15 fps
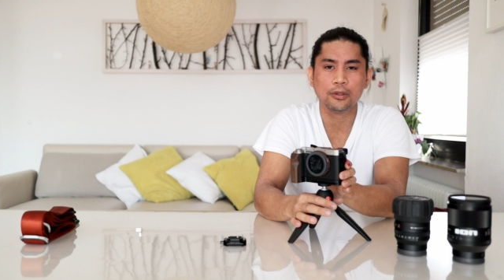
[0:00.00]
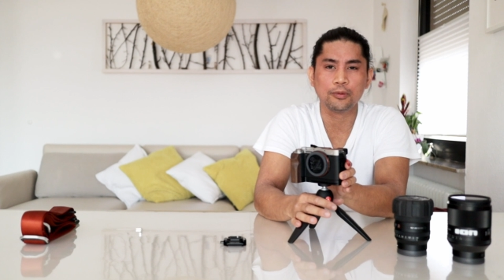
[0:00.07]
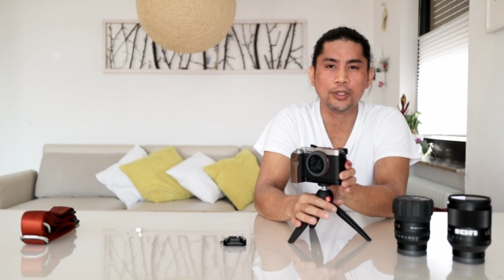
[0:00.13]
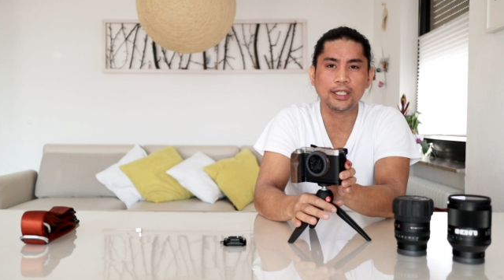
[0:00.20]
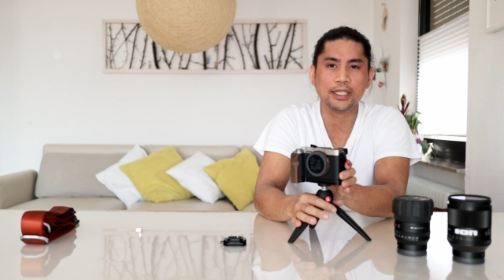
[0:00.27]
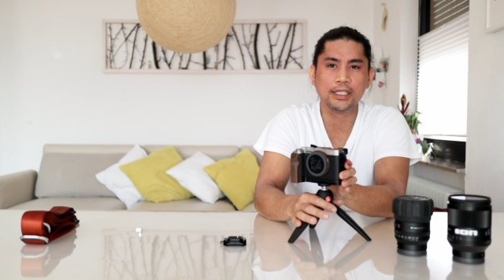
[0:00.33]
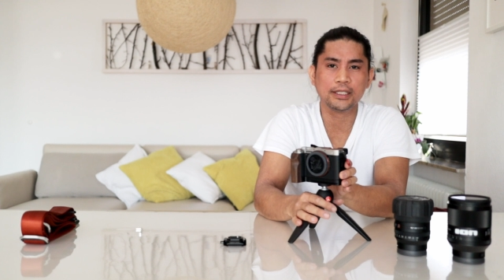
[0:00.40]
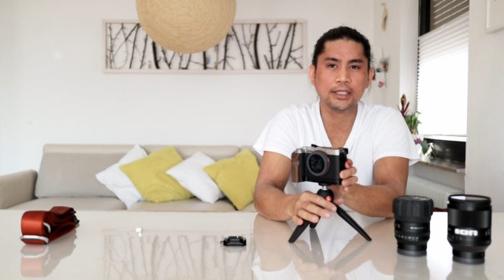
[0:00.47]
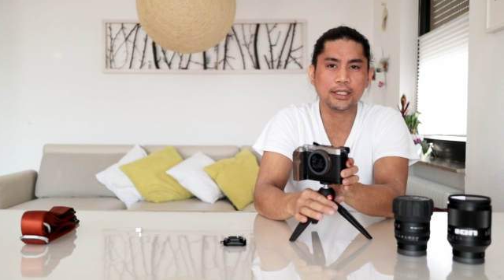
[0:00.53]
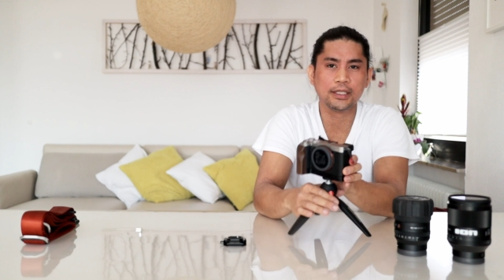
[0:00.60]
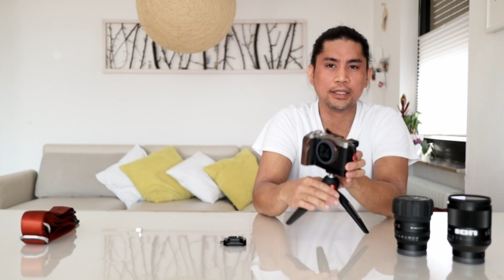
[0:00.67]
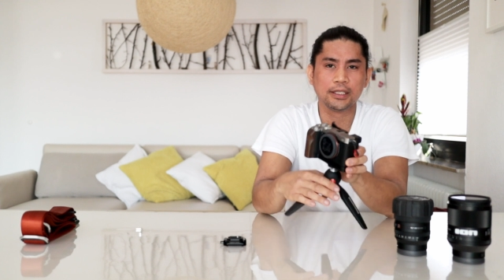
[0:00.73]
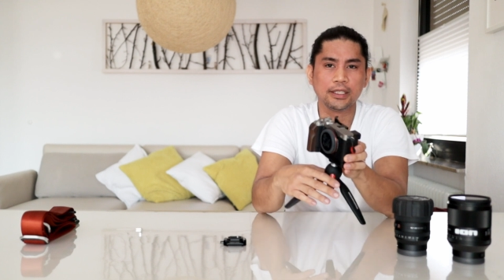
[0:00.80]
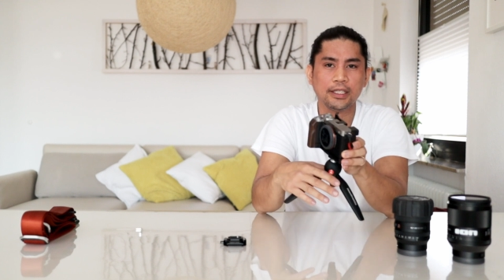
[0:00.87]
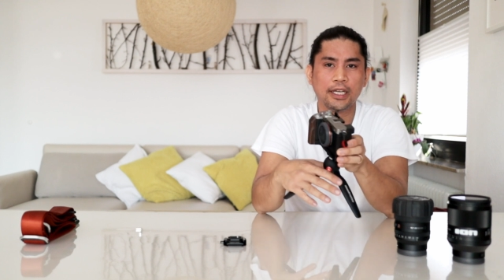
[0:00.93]

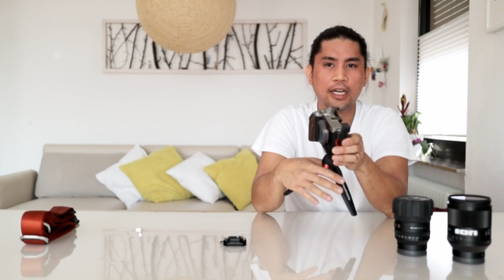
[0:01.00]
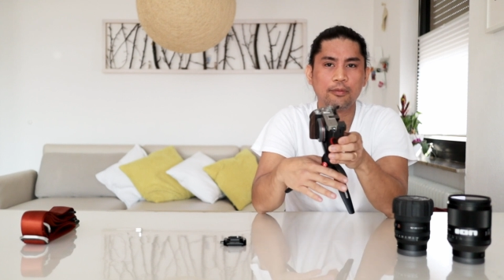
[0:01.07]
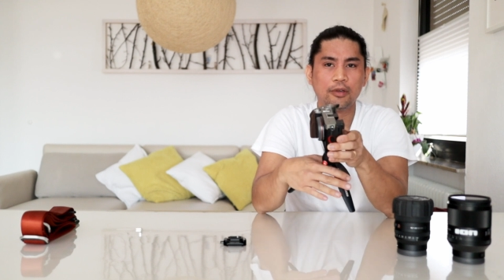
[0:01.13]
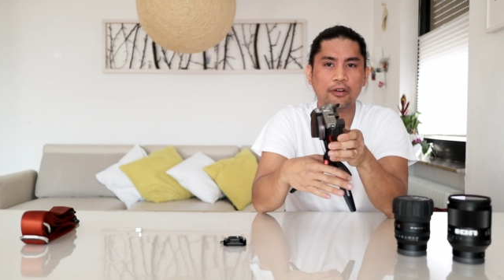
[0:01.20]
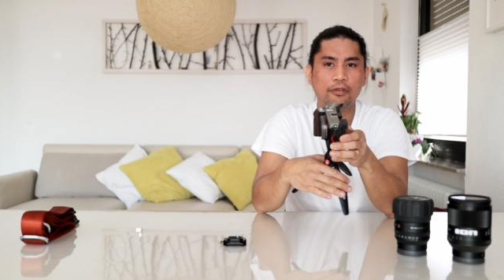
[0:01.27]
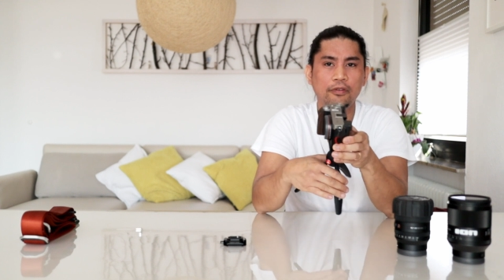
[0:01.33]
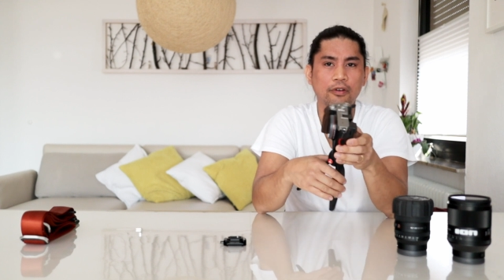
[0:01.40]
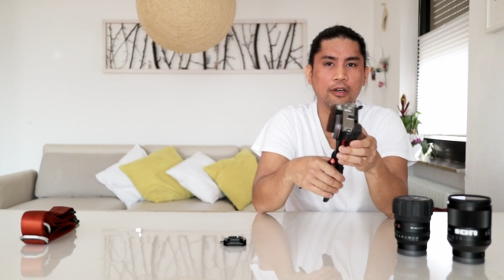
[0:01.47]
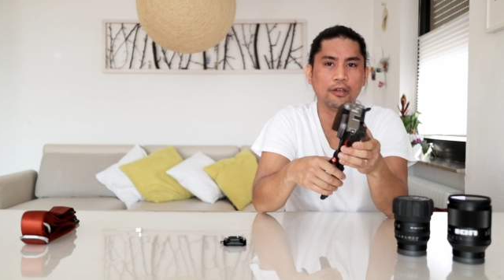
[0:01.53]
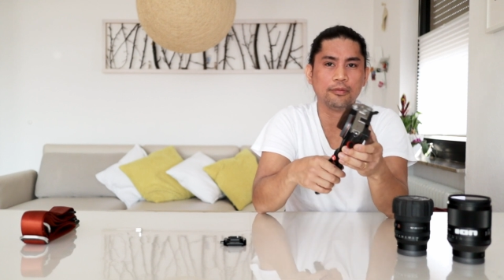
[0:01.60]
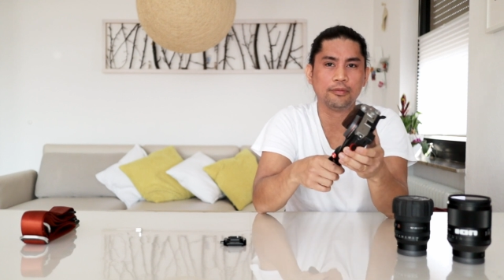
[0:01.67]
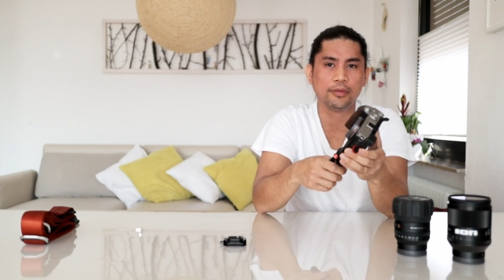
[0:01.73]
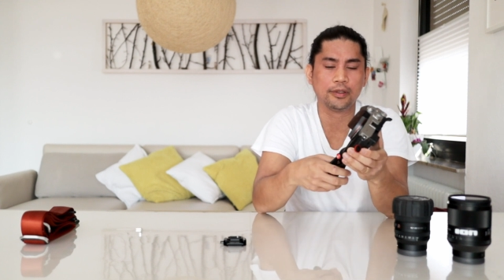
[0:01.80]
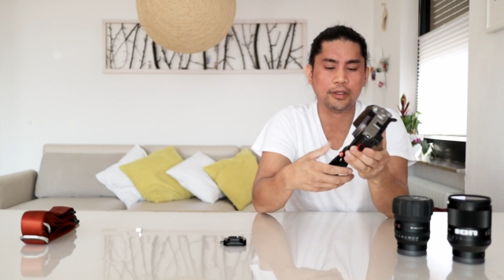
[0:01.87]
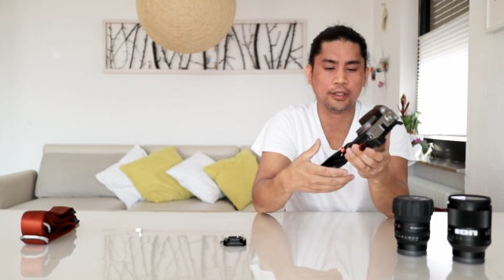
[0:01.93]
releasing the camera from
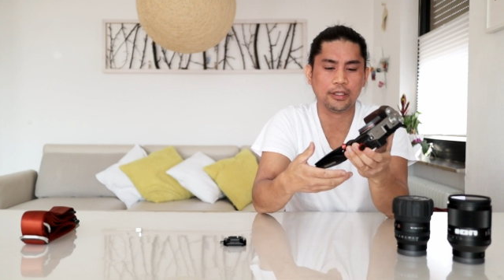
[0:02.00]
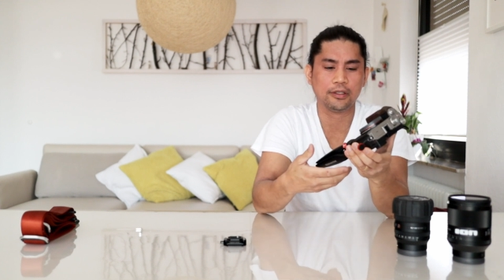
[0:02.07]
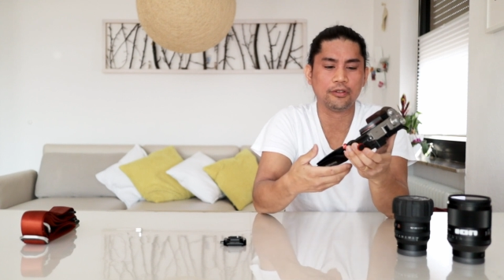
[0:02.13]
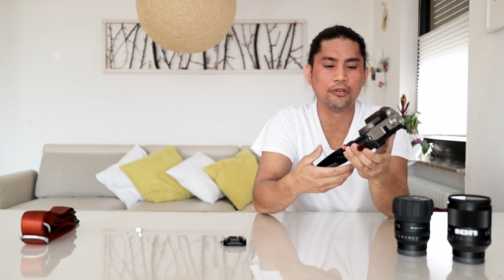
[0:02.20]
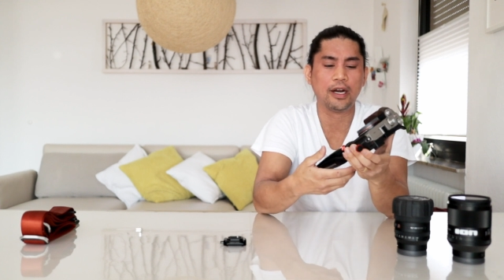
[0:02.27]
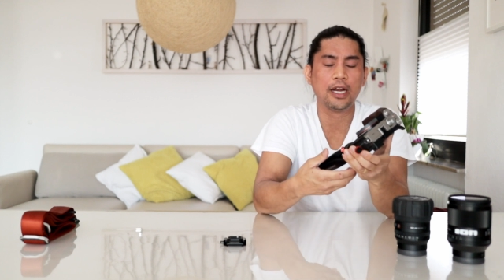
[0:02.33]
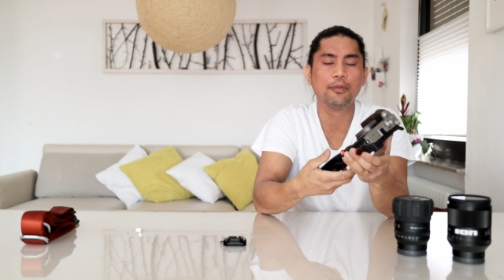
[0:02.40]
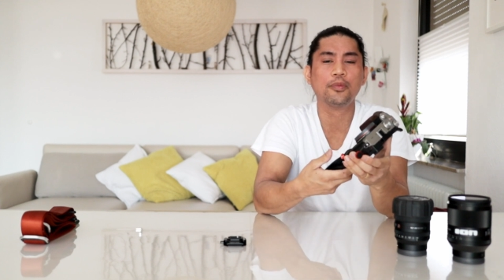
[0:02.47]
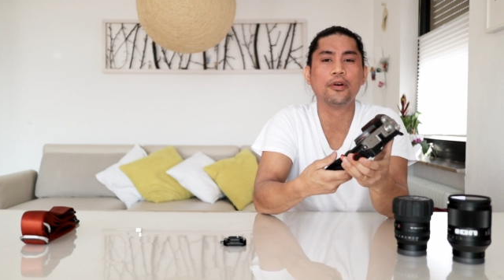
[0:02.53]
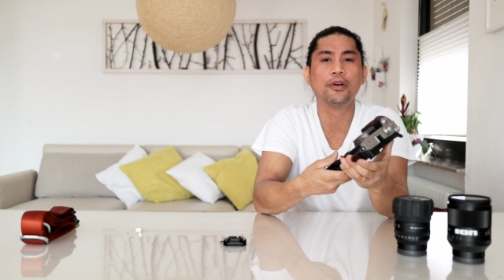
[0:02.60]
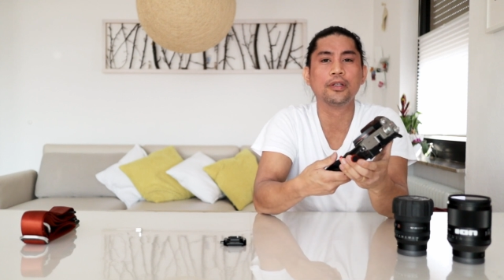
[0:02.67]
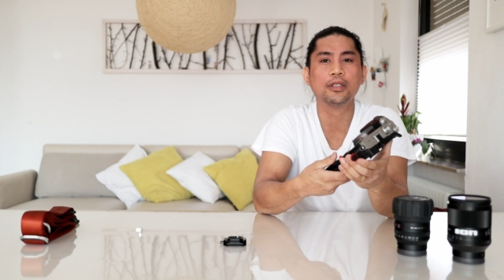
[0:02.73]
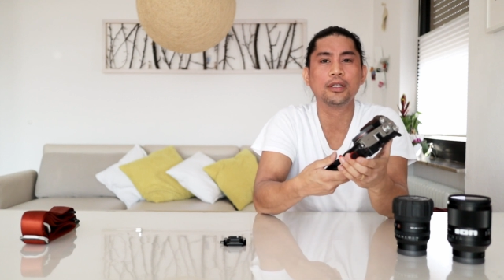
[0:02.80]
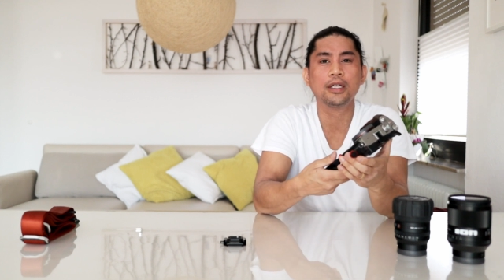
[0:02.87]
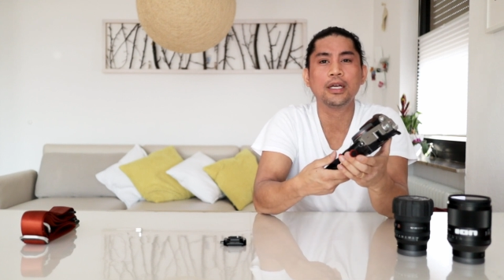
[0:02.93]
the
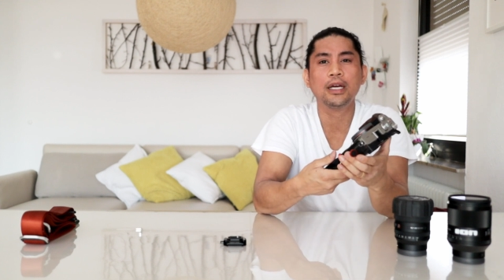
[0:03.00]
tripod,